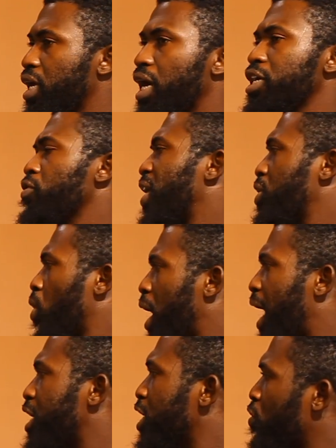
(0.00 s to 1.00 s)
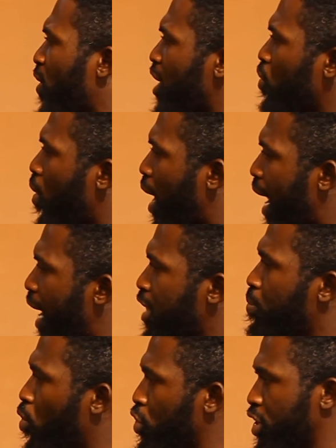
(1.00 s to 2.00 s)
If I don't
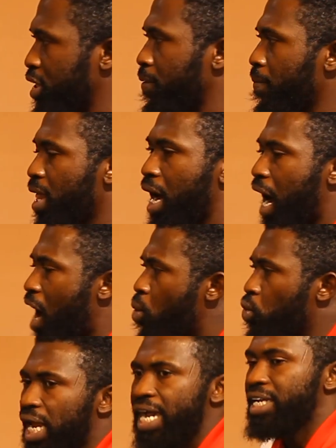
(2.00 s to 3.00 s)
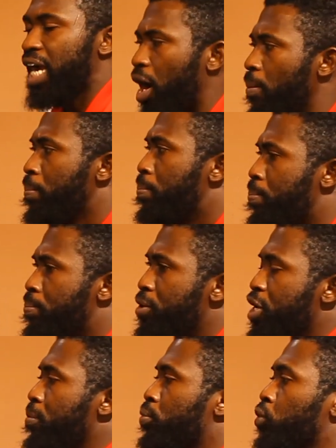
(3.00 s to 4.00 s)
add money, how will I now
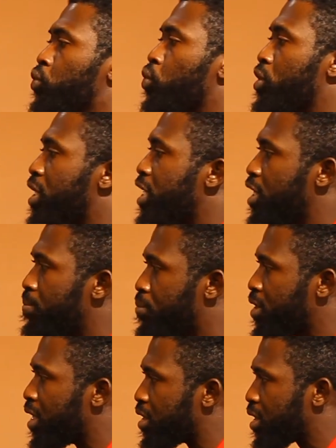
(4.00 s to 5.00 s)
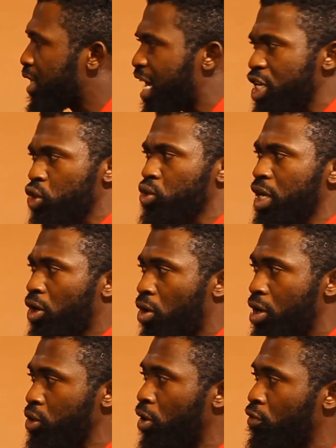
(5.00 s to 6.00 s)
be able to stay in business? Okay, now let us argue.
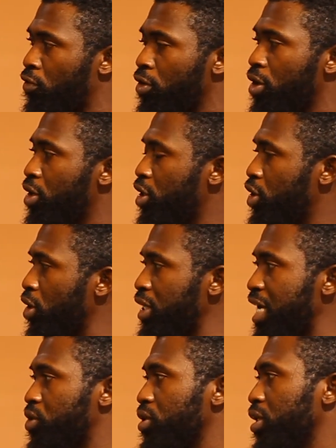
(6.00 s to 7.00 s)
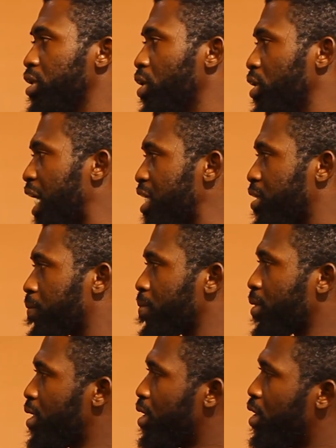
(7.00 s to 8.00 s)
I think we're going to. I think our viewers will
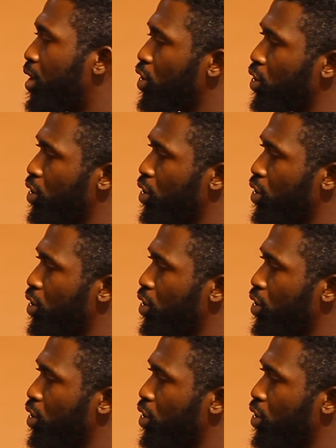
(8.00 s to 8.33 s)
have to give us